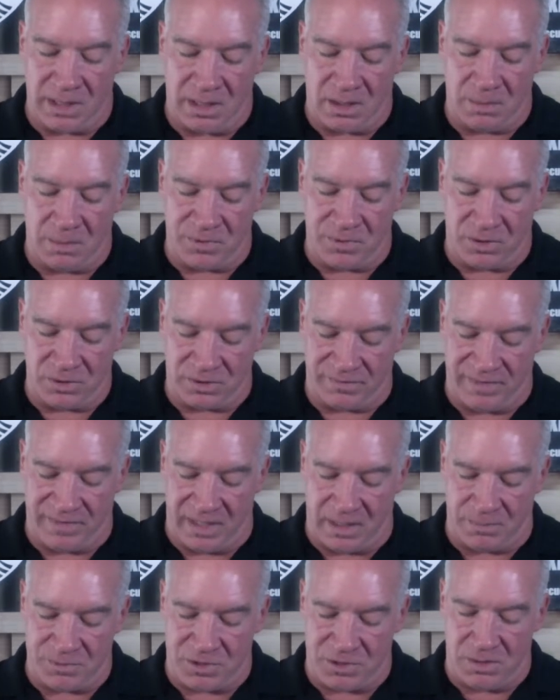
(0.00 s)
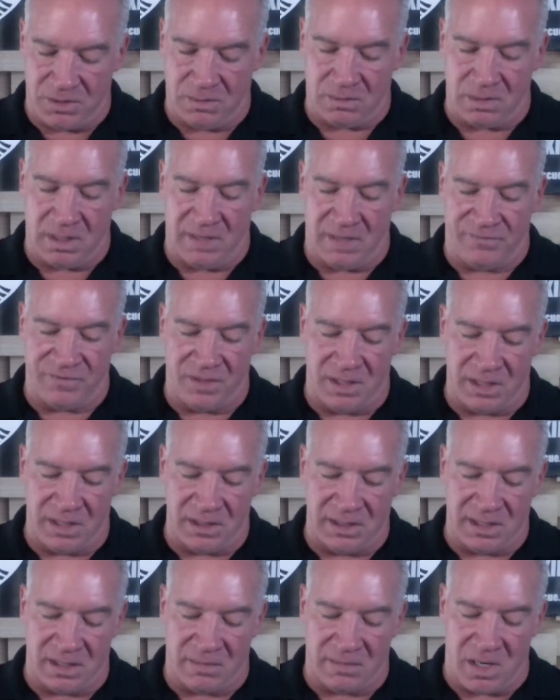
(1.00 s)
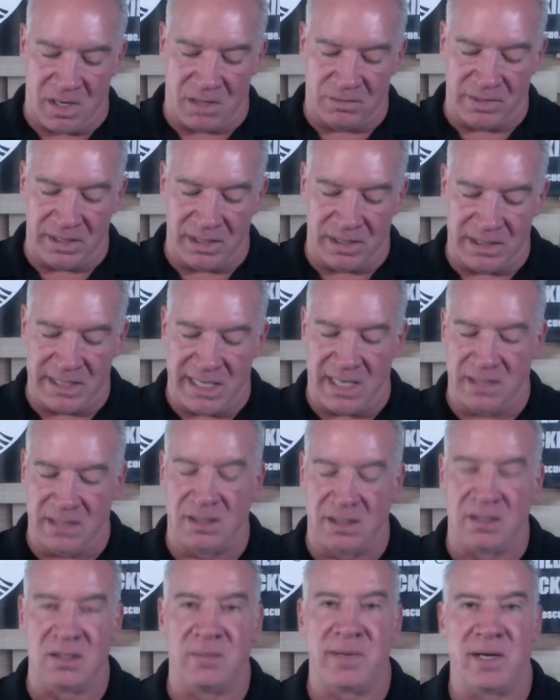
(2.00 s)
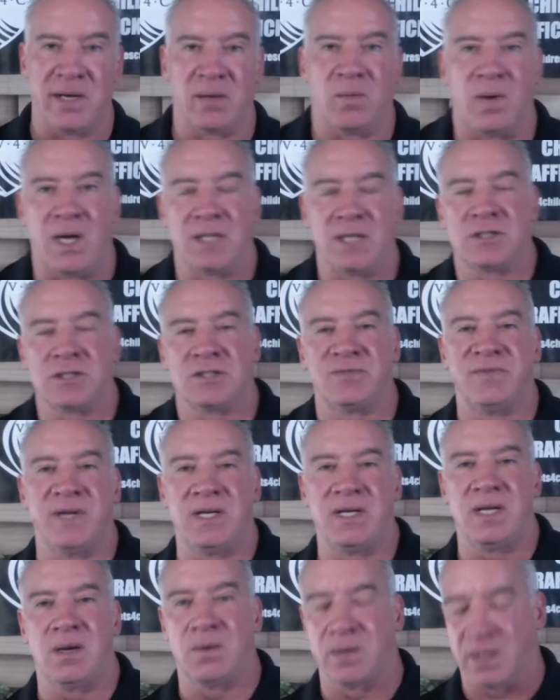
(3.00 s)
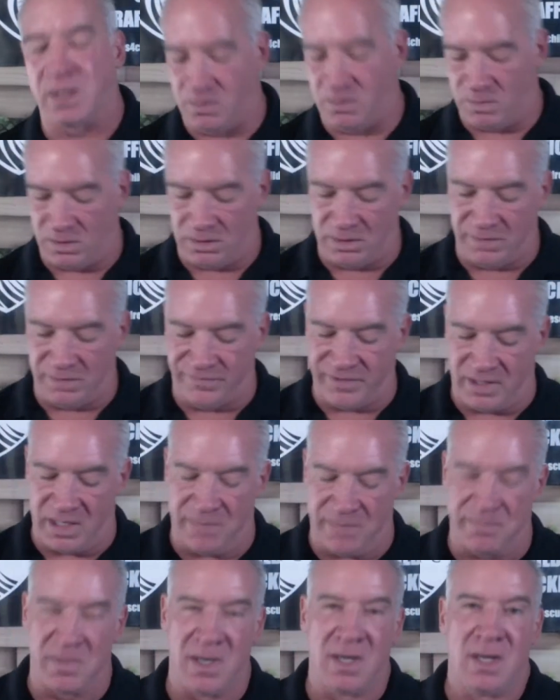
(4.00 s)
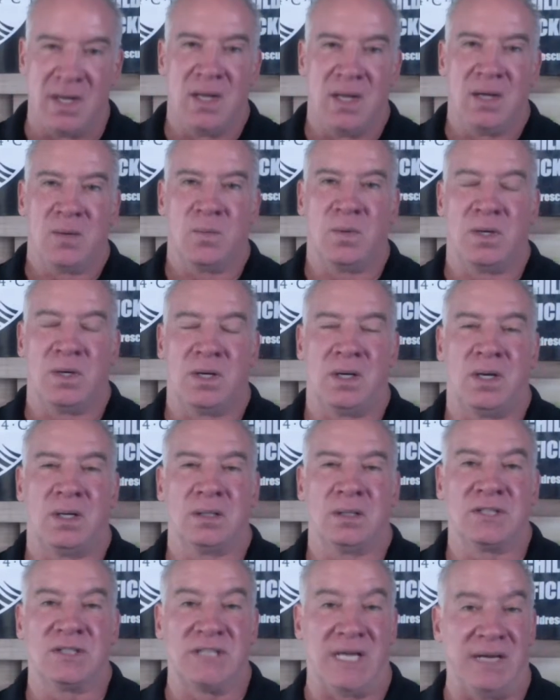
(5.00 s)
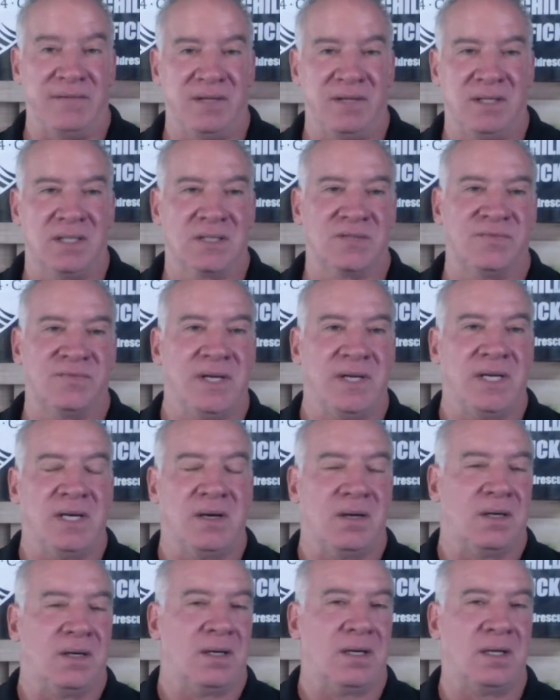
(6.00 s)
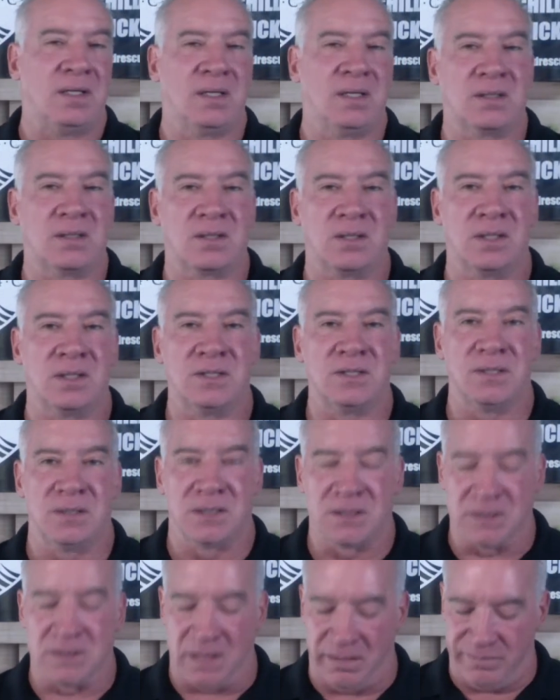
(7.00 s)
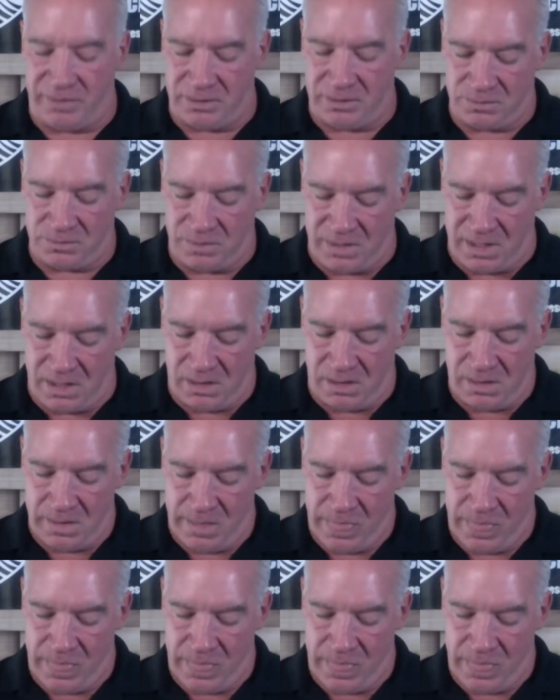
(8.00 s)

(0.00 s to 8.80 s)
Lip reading: I hope those have helped you. If you didn't get them all written down, you can go back and watch this video again. We'll leave it up. We're saving this video. I encourage you to save it as well.